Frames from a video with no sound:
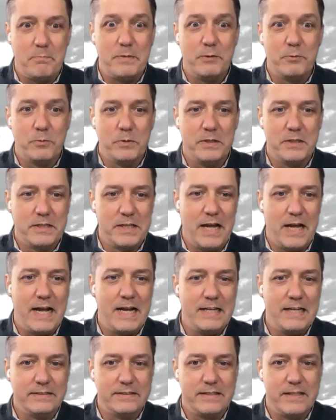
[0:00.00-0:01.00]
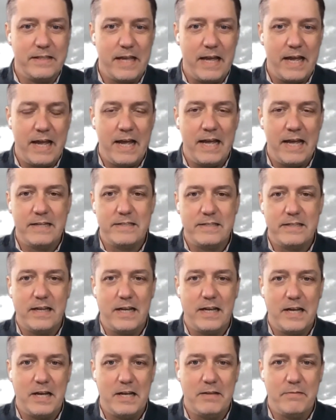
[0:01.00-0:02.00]
realize that
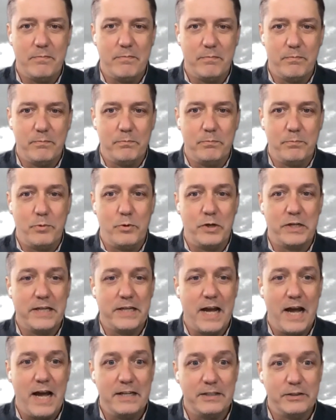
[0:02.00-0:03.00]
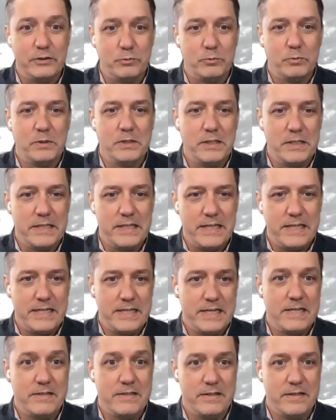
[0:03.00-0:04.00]
boy, God is really
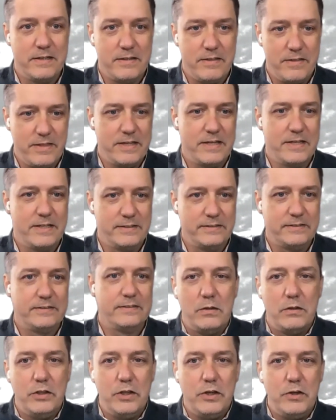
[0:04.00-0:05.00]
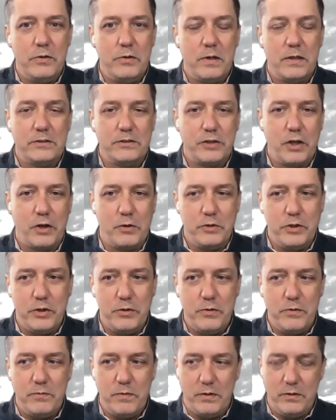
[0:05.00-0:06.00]
in this. So
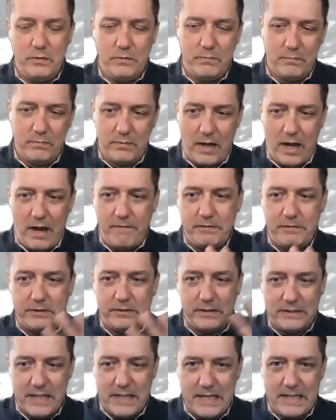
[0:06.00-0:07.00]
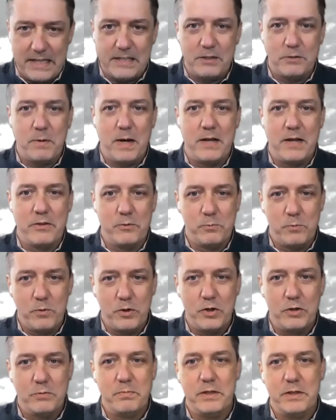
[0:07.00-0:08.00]
you obviously taking it around the
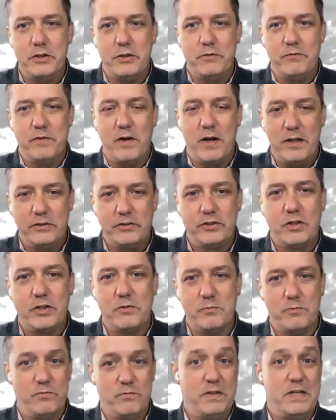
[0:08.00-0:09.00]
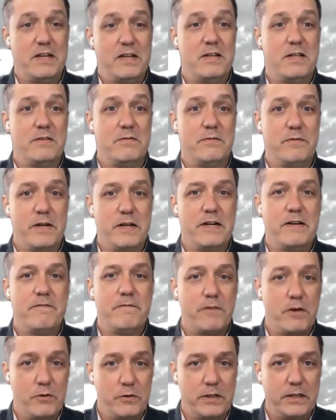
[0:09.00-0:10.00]
world, but you've also been very
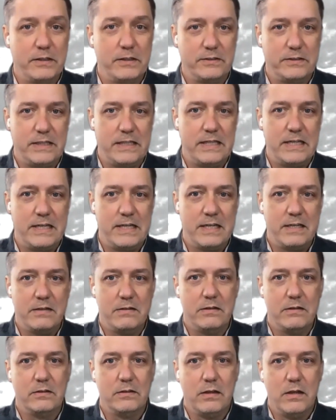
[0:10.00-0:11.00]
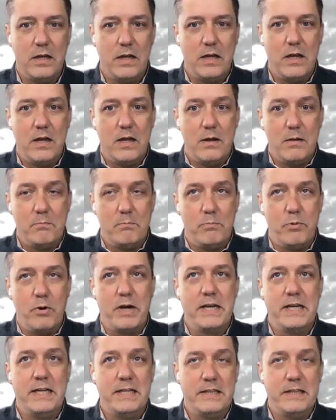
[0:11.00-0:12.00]
focused in
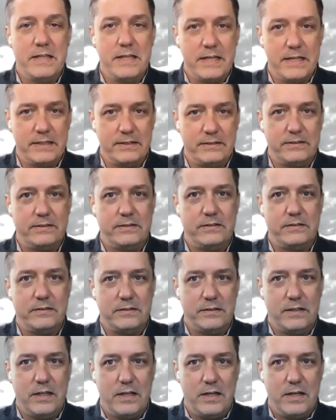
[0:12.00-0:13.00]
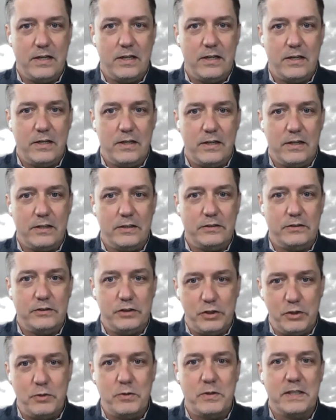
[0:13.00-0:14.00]
bringing this
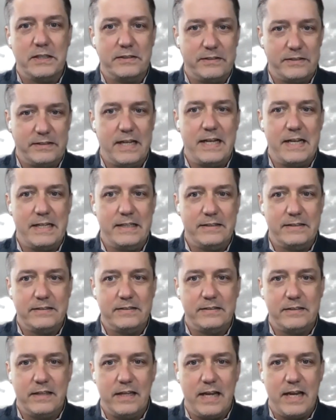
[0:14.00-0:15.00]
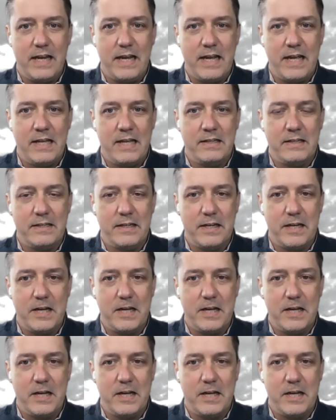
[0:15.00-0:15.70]
to the States. And